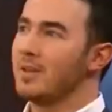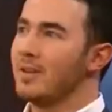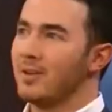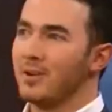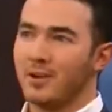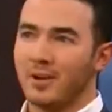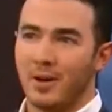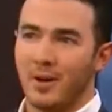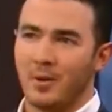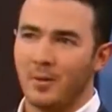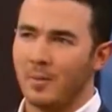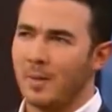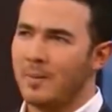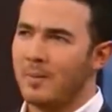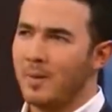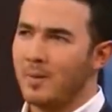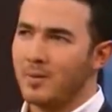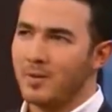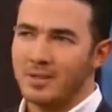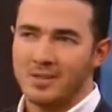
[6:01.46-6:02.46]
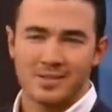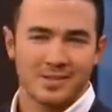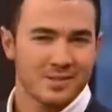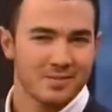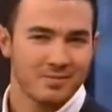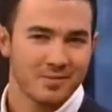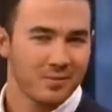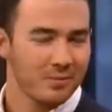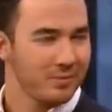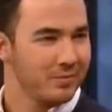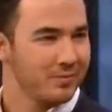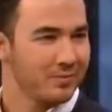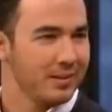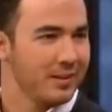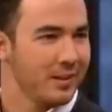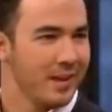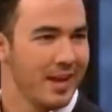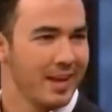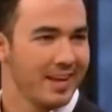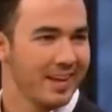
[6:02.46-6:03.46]
a year ago. My memory is
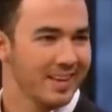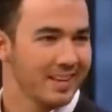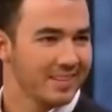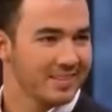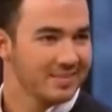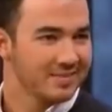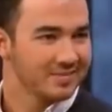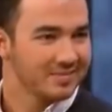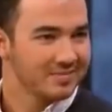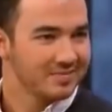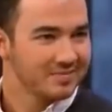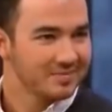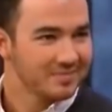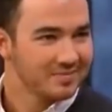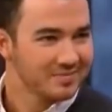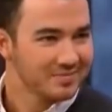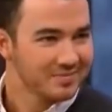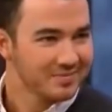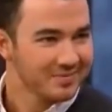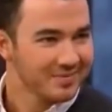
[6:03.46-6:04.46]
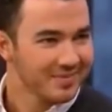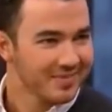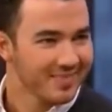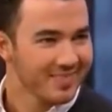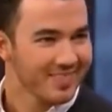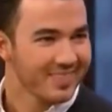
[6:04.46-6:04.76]
lagging. Mm-hmm.